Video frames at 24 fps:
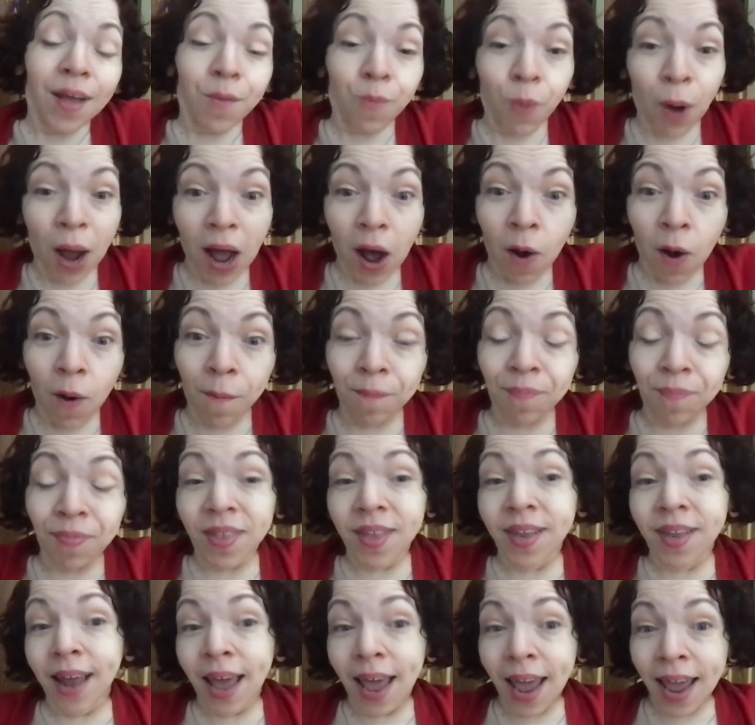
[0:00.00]
Well,
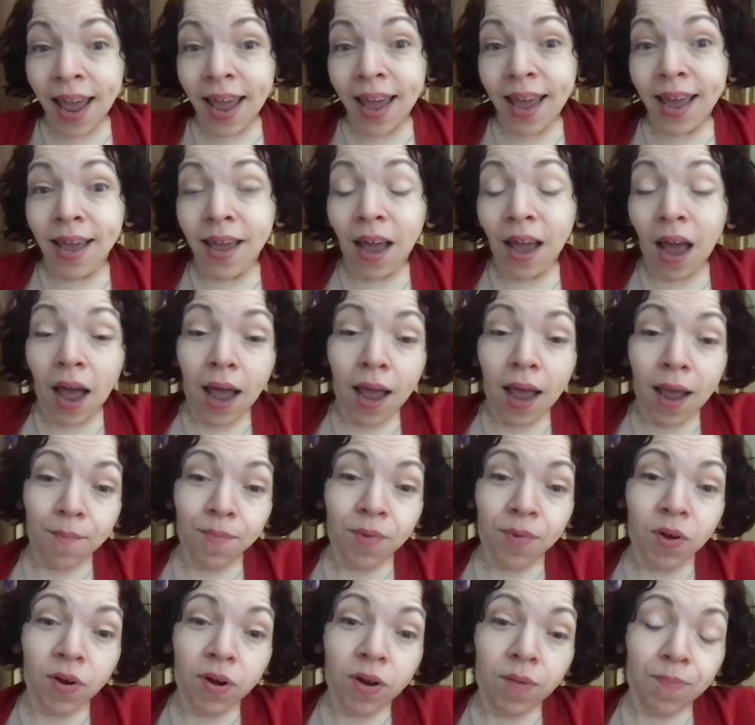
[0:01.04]
today I
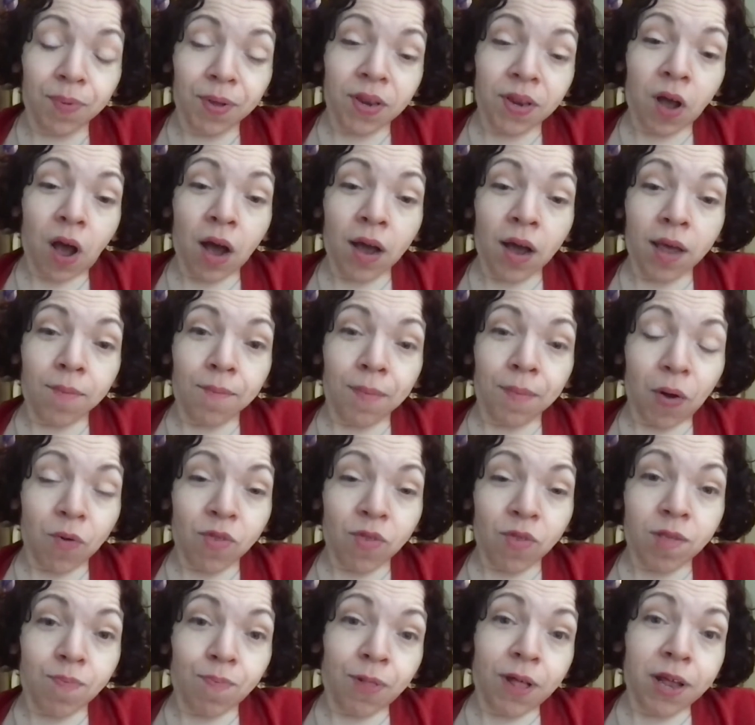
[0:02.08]
am going to be talking about
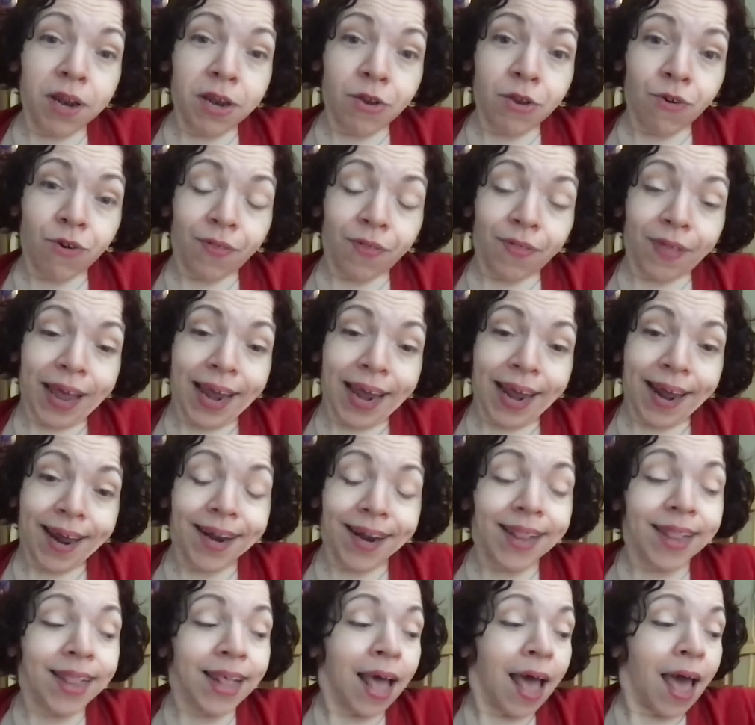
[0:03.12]

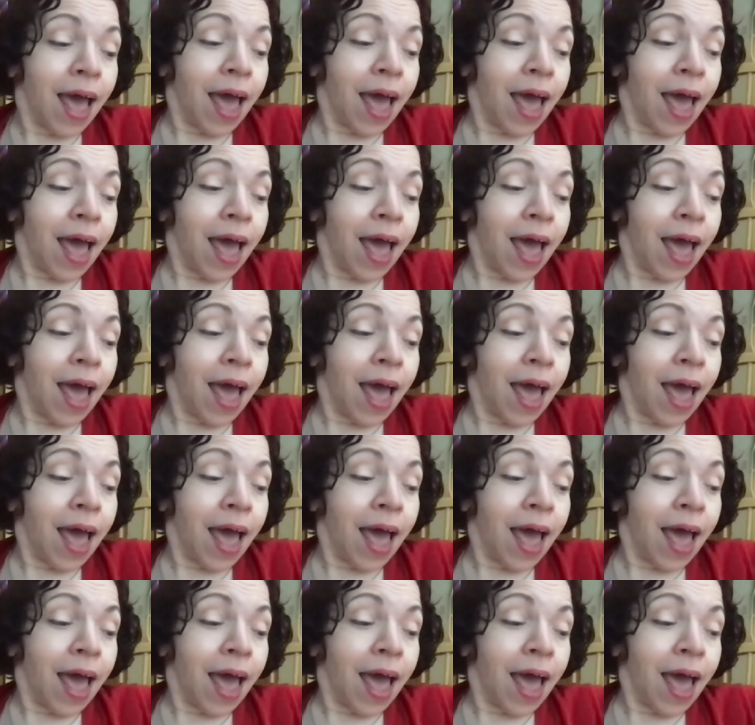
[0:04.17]
Splinterlands,